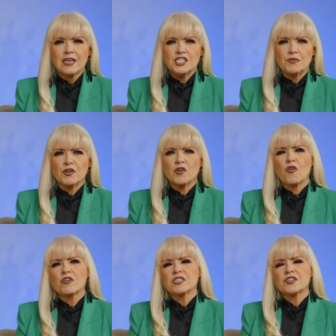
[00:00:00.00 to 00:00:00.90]
She
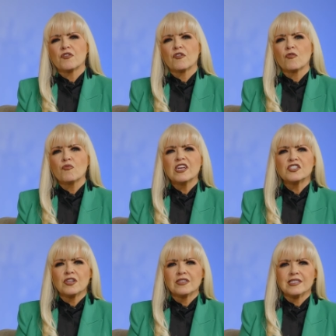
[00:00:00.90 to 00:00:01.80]
recorded her
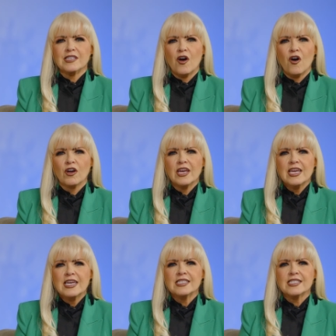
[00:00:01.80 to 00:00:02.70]
original song,
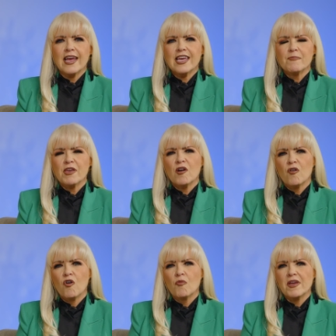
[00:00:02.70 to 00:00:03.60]
Take Me
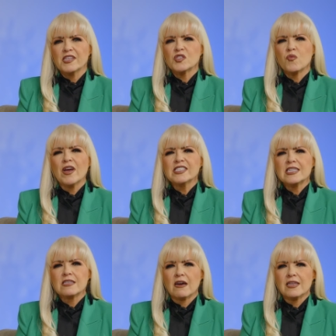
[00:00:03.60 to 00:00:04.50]
Home, in
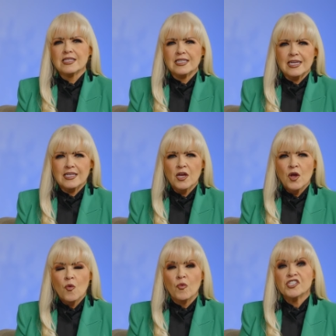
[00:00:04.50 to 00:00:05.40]
2019,
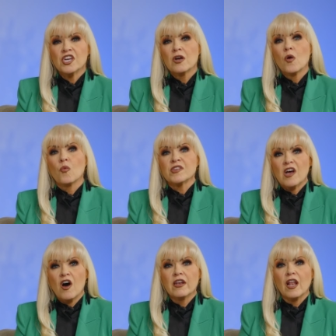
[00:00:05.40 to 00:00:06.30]
which was
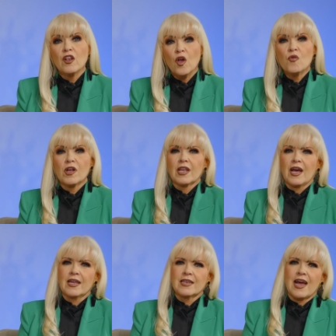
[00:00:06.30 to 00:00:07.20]
on local
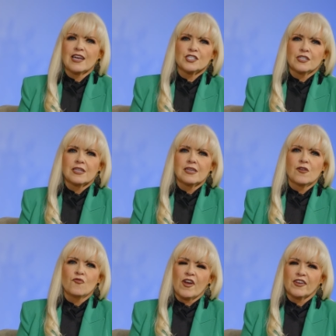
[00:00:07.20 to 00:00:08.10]
and national
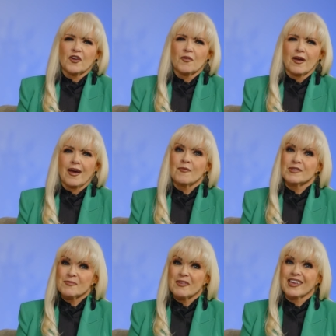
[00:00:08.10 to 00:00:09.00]
radio and
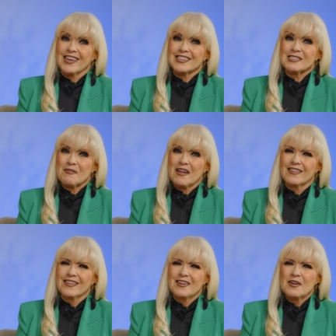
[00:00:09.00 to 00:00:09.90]
was a big hit as well.
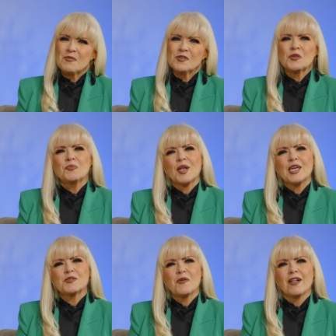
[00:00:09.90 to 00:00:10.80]
Would you
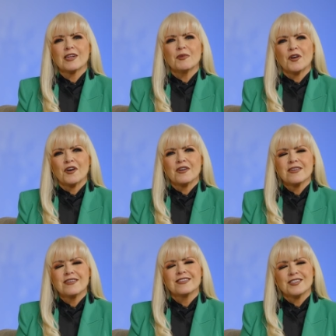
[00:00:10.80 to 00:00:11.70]
please welcome her
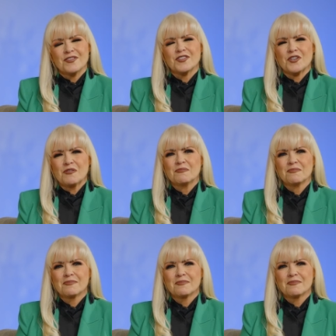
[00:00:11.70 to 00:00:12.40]
to the show?